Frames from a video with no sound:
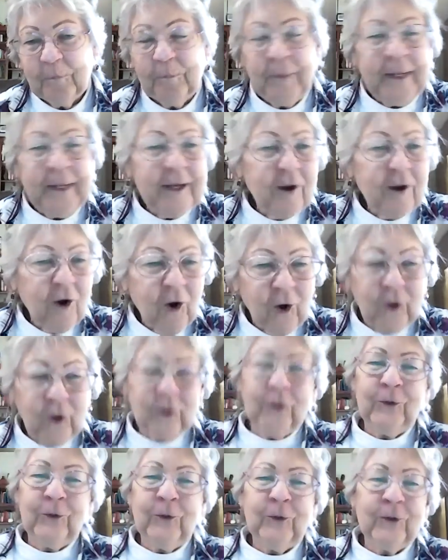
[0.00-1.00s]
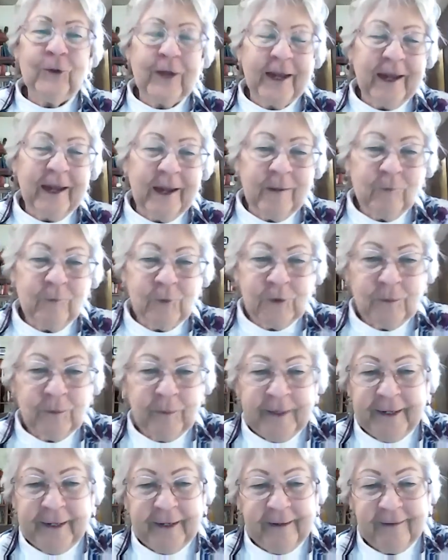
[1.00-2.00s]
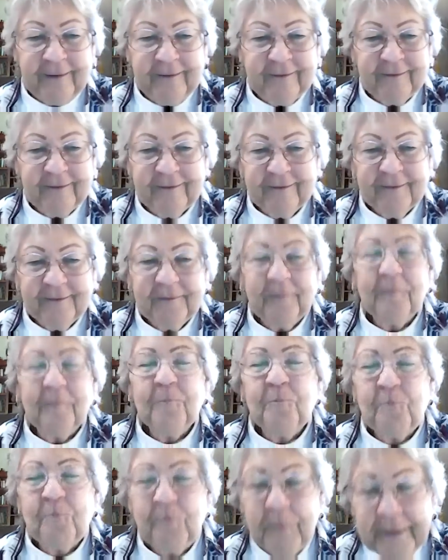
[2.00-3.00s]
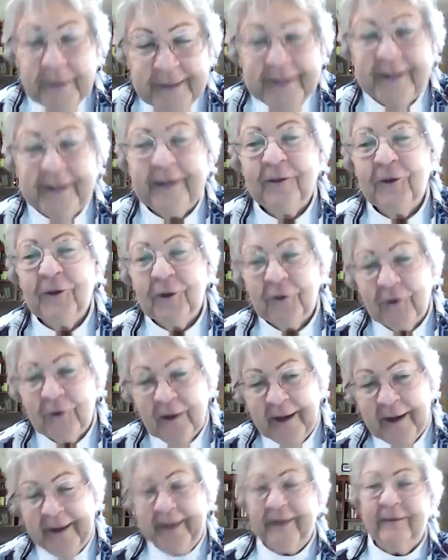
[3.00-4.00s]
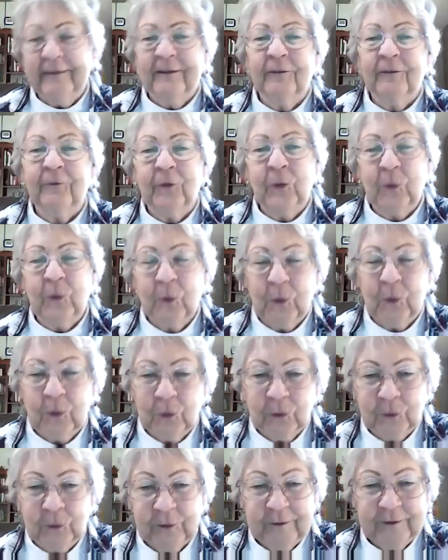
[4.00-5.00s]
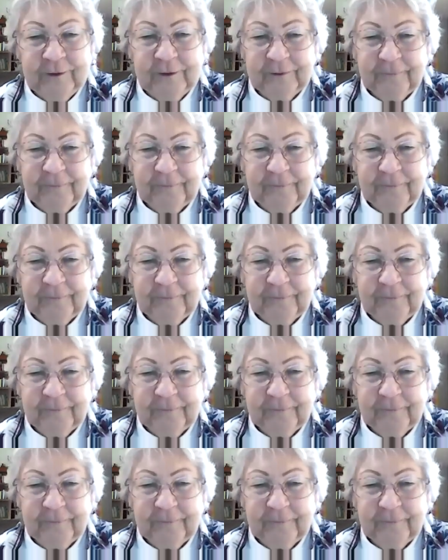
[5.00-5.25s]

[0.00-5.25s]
Be all you came to be. Be the light of the world.